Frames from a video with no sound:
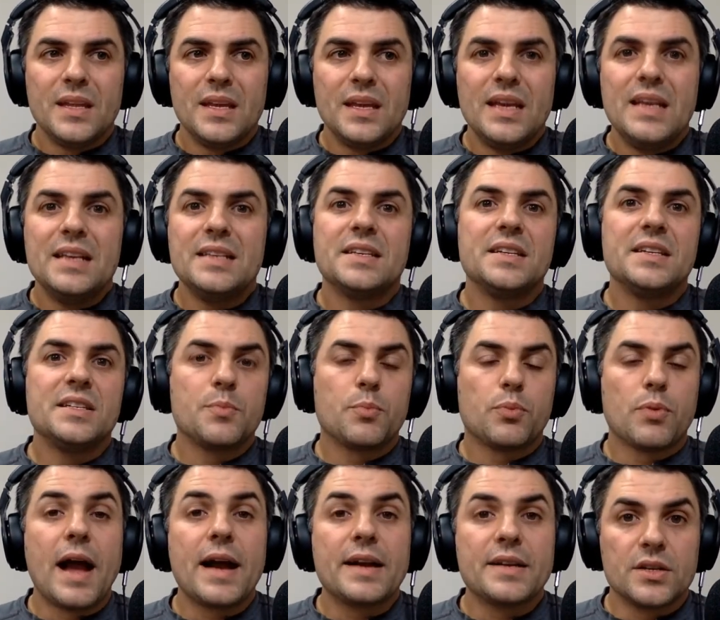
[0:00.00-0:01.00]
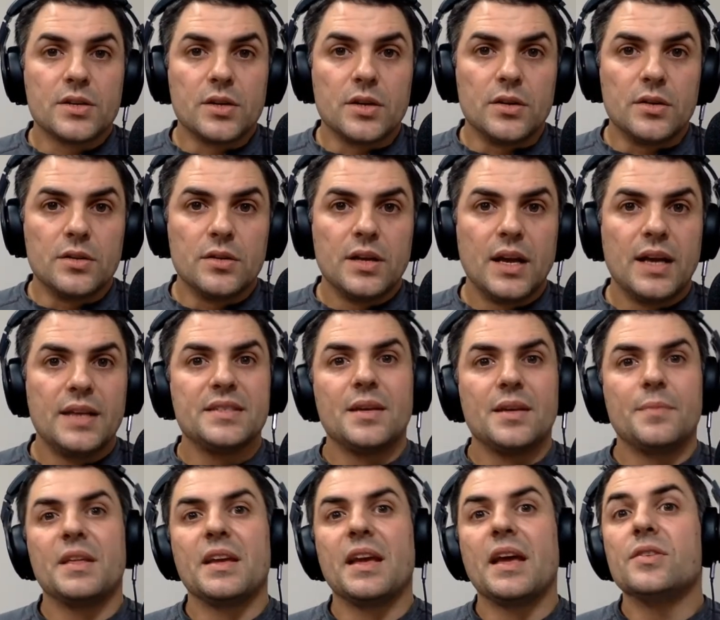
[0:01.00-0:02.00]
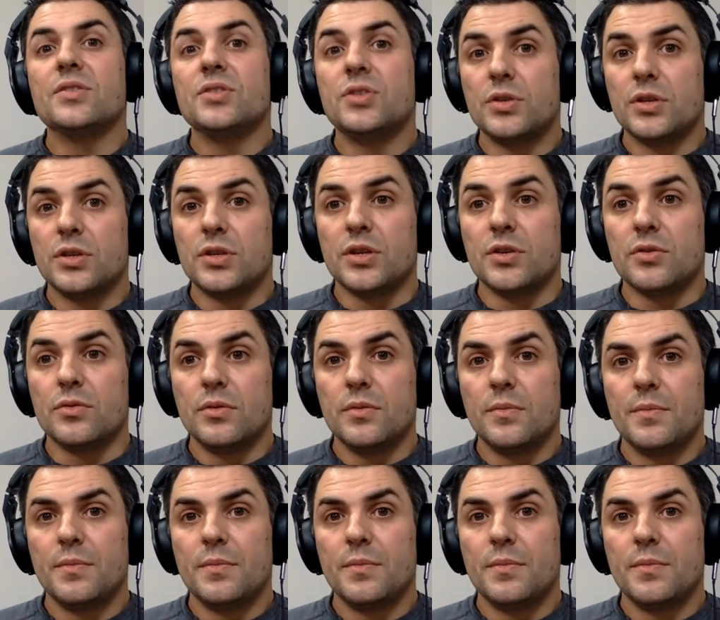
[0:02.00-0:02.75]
isn't as practical as something else you could do,